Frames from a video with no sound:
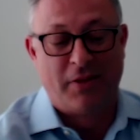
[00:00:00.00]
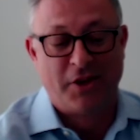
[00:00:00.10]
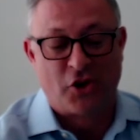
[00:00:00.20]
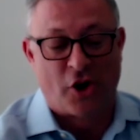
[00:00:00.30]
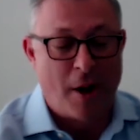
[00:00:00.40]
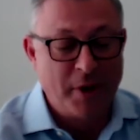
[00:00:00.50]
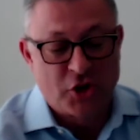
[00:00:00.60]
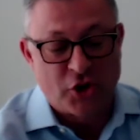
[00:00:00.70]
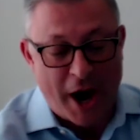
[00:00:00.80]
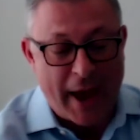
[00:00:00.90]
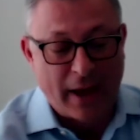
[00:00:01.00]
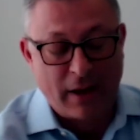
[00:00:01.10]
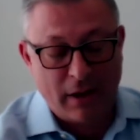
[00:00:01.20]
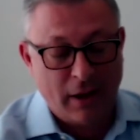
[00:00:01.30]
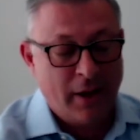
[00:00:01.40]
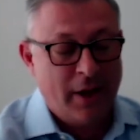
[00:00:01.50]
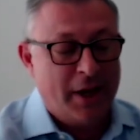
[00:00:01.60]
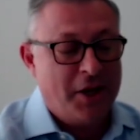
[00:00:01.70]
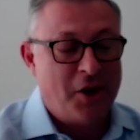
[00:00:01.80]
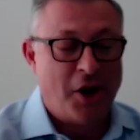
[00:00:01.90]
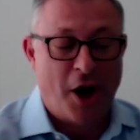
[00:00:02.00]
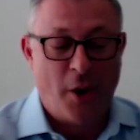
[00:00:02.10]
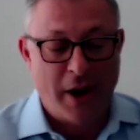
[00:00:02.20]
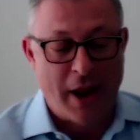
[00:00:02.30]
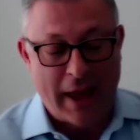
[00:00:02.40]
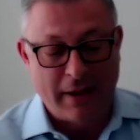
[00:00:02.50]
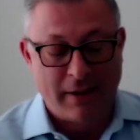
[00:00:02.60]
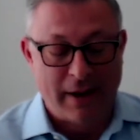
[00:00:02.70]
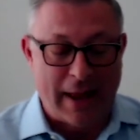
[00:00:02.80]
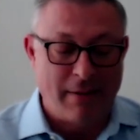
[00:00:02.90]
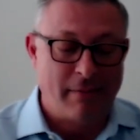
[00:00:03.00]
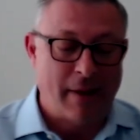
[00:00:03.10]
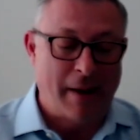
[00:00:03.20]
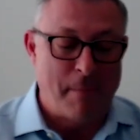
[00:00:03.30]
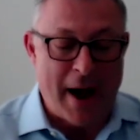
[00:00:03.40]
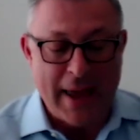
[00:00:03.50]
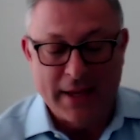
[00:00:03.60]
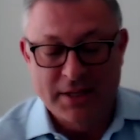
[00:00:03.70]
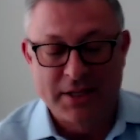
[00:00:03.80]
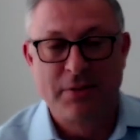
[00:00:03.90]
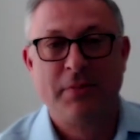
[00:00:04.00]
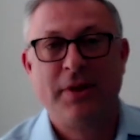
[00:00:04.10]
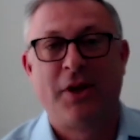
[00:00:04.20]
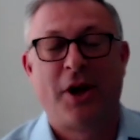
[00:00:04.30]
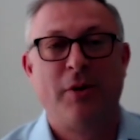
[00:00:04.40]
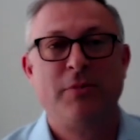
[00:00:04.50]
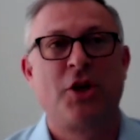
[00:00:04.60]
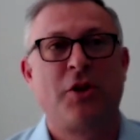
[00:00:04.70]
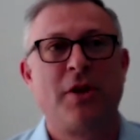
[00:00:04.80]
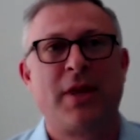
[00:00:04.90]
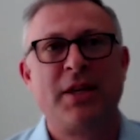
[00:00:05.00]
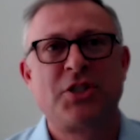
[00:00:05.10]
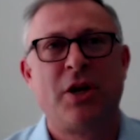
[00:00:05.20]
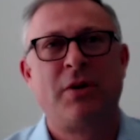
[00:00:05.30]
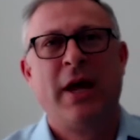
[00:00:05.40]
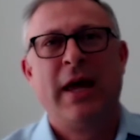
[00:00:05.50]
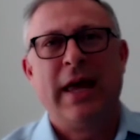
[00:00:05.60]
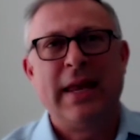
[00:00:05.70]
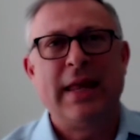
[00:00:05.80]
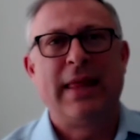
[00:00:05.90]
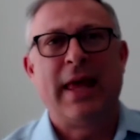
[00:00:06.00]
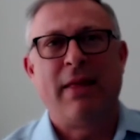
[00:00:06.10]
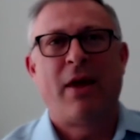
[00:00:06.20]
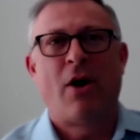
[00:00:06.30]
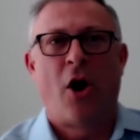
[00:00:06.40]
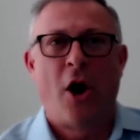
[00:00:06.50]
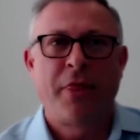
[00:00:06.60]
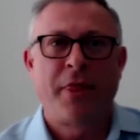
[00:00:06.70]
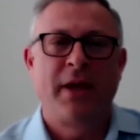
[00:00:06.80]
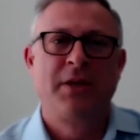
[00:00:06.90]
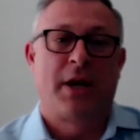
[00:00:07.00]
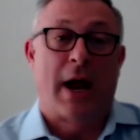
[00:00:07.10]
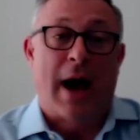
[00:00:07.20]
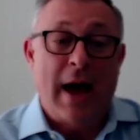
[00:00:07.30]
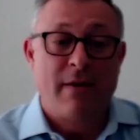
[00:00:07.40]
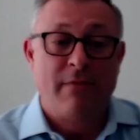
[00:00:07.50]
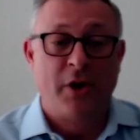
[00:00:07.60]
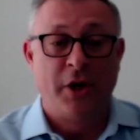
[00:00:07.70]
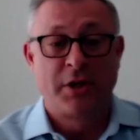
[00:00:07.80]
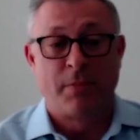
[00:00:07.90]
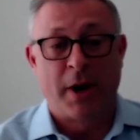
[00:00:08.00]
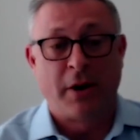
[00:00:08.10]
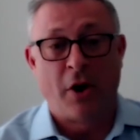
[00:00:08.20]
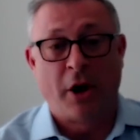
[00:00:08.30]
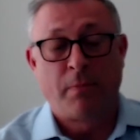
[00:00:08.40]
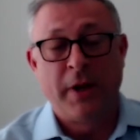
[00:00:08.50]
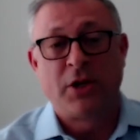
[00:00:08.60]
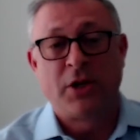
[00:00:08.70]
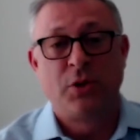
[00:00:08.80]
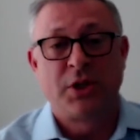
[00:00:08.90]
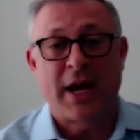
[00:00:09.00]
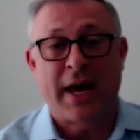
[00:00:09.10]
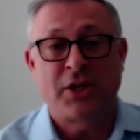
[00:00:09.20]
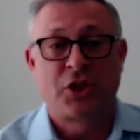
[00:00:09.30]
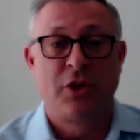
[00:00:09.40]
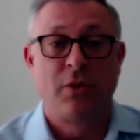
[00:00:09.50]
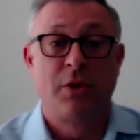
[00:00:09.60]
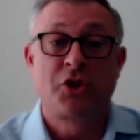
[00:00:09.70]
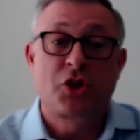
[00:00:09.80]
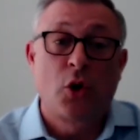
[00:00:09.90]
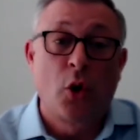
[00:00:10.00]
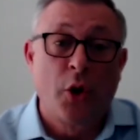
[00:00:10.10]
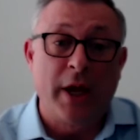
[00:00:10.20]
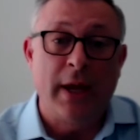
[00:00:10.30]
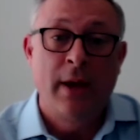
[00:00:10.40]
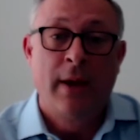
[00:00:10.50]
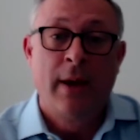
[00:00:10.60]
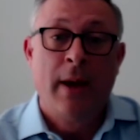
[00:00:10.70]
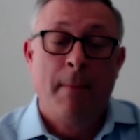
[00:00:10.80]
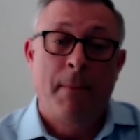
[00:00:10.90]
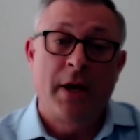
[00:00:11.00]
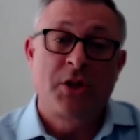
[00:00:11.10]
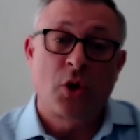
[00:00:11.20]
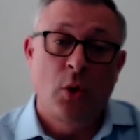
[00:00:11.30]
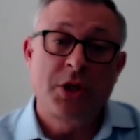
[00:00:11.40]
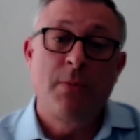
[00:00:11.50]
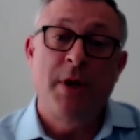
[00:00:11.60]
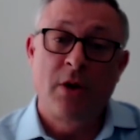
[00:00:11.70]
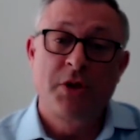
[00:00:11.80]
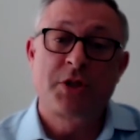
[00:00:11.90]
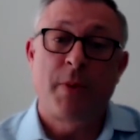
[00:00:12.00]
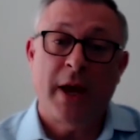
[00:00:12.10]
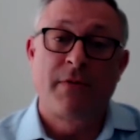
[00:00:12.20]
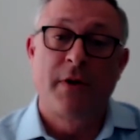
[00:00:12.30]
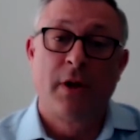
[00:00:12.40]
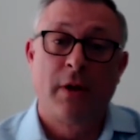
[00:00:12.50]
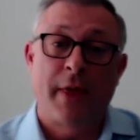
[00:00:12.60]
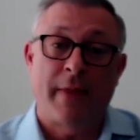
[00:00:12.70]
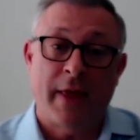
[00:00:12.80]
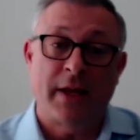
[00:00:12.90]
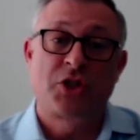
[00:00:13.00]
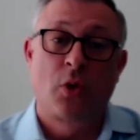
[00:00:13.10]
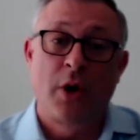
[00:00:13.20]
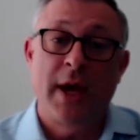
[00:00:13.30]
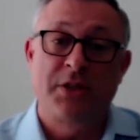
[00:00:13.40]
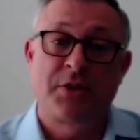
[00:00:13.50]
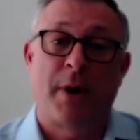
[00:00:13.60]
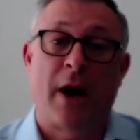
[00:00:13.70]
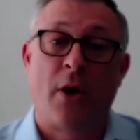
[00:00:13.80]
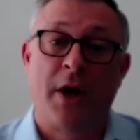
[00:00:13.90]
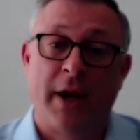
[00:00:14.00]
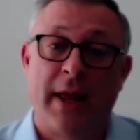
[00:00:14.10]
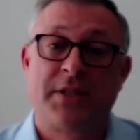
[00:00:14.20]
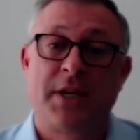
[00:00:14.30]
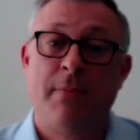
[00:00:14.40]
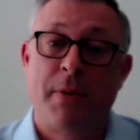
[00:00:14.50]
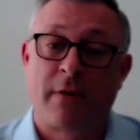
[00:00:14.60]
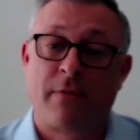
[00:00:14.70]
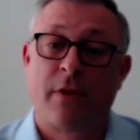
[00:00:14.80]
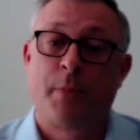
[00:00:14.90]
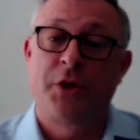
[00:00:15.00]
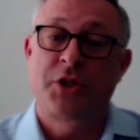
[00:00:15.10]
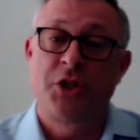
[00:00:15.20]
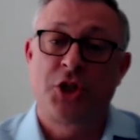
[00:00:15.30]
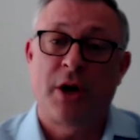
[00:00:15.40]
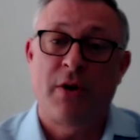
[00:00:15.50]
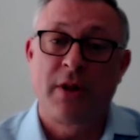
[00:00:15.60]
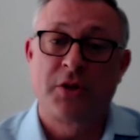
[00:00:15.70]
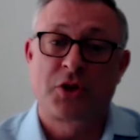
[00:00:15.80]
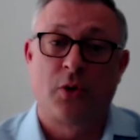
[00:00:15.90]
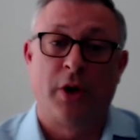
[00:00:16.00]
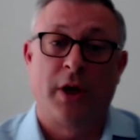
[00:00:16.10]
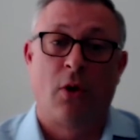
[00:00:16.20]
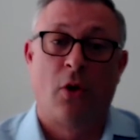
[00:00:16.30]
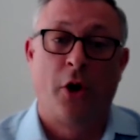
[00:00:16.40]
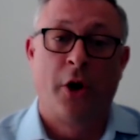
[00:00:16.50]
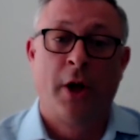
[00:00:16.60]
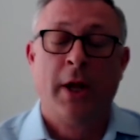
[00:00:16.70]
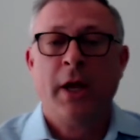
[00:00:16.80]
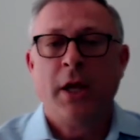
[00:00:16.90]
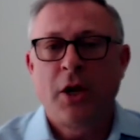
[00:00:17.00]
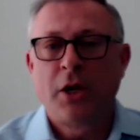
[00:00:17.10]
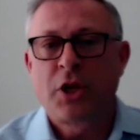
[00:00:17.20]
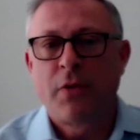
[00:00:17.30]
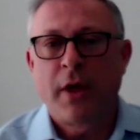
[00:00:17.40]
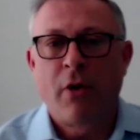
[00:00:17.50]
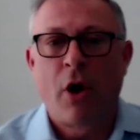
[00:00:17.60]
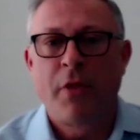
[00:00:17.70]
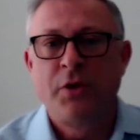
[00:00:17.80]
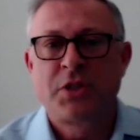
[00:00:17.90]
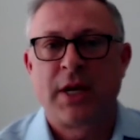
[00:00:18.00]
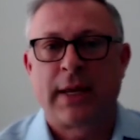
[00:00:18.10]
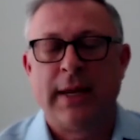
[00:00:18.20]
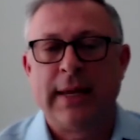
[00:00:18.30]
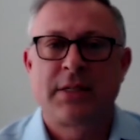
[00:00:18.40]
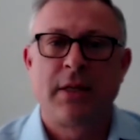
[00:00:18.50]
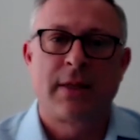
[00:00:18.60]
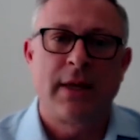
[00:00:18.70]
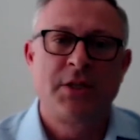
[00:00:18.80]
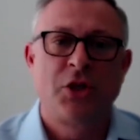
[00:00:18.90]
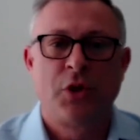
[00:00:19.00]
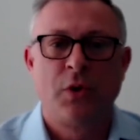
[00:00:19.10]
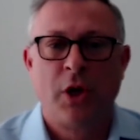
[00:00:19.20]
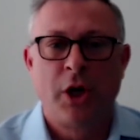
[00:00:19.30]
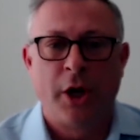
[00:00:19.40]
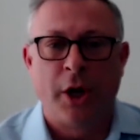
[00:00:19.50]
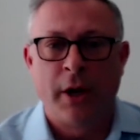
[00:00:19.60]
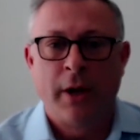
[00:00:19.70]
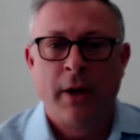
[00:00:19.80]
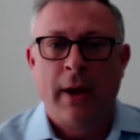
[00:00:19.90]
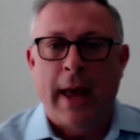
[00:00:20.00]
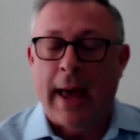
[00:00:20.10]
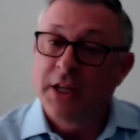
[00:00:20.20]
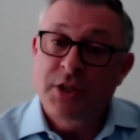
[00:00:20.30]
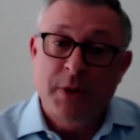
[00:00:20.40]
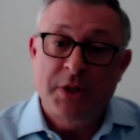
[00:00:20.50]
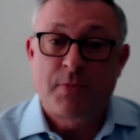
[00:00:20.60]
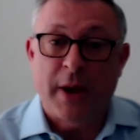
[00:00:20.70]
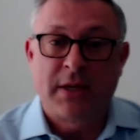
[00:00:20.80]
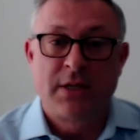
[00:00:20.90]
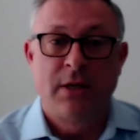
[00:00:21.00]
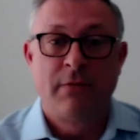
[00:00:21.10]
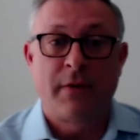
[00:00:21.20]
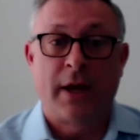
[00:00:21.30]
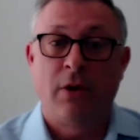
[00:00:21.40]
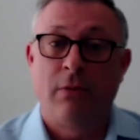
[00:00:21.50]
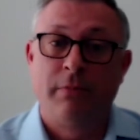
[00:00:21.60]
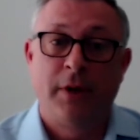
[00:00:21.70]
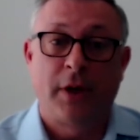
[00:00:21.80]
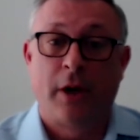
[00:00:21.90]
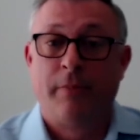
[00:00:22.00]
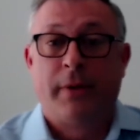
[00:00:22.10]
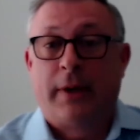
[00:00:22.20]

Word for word: the drama triangle you know and and and and buy into you know certain things so it, there, there are things that I have learned about not being too attached to the story but it's also being respectful that that story has power and it has impact for the person sharing the story or you know so there are those techniques and things that you learn and it's perspective and you you know